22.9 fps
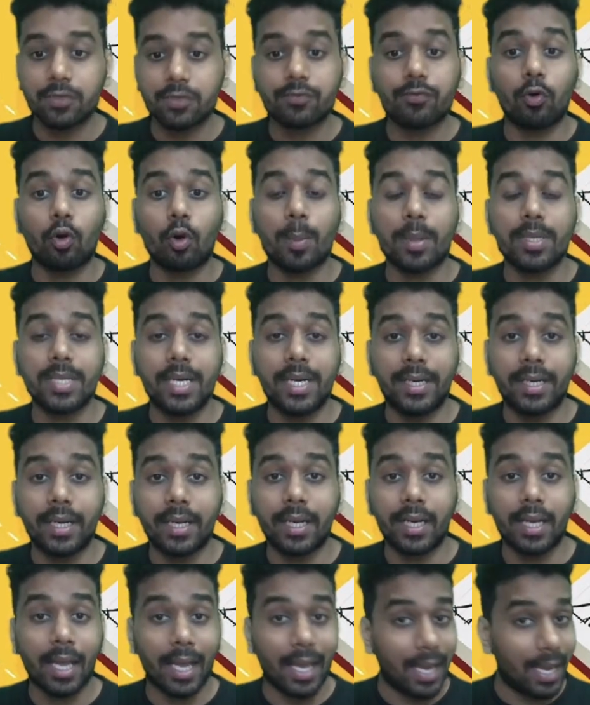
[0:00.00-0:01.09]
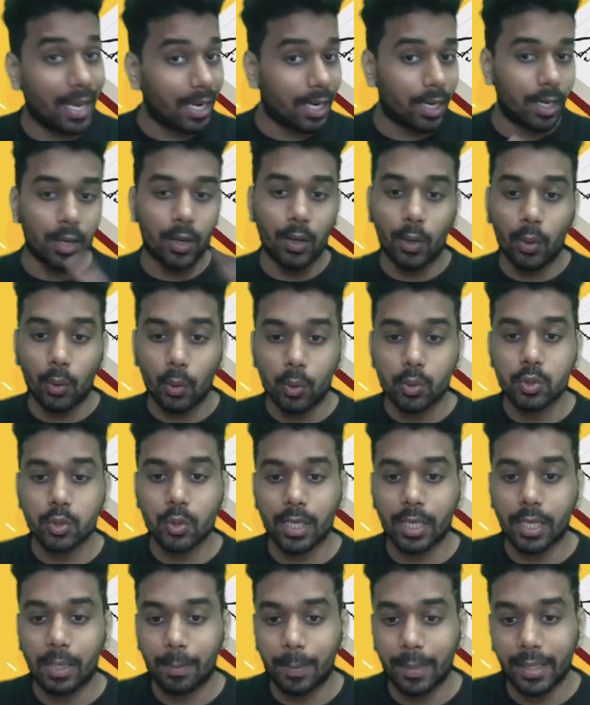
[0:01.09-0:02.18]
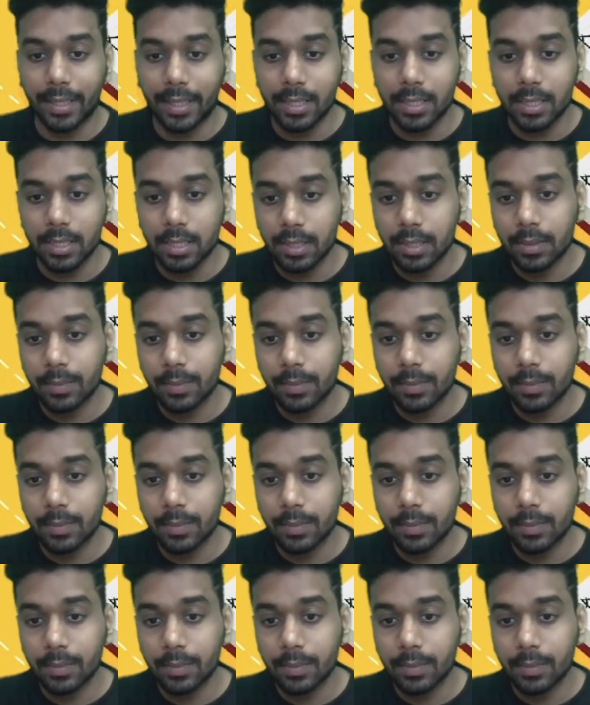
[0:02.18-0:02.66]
four present in A, no, so keep it in.